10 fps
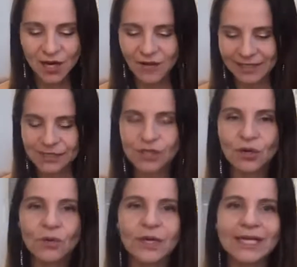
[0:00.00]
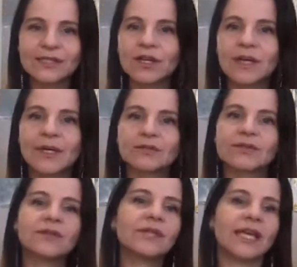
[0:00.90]
All right, so let's talk
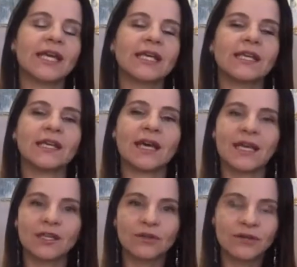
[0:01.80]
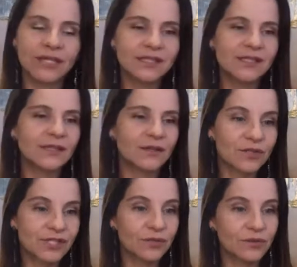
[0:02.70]
about creating a grid,
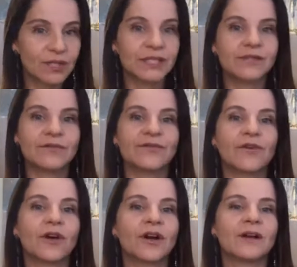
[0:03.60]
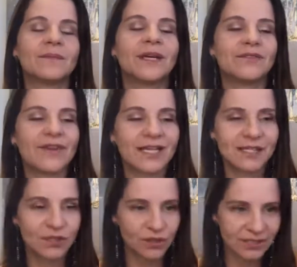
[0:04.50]
crystal grid, for
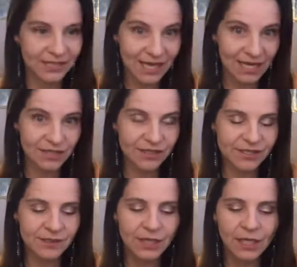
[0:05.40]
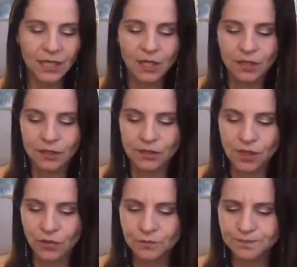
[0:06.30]
manifesting your desires.
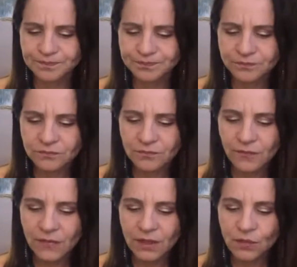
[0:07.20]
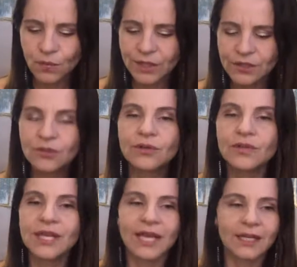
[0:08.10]
So when you
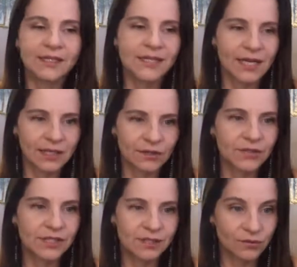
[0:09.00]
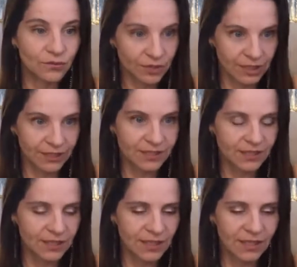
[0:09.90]
create a crystal grid,
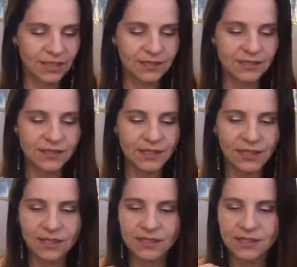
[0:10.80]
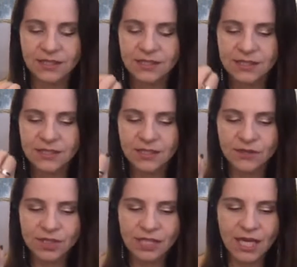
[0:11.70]
it
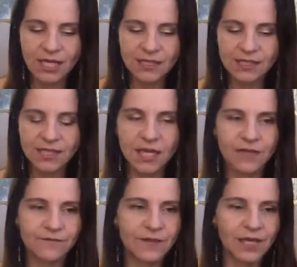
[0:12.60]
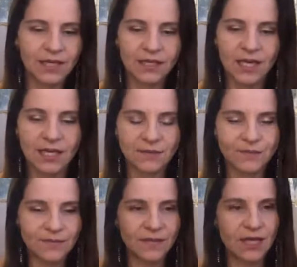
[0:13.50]
creates a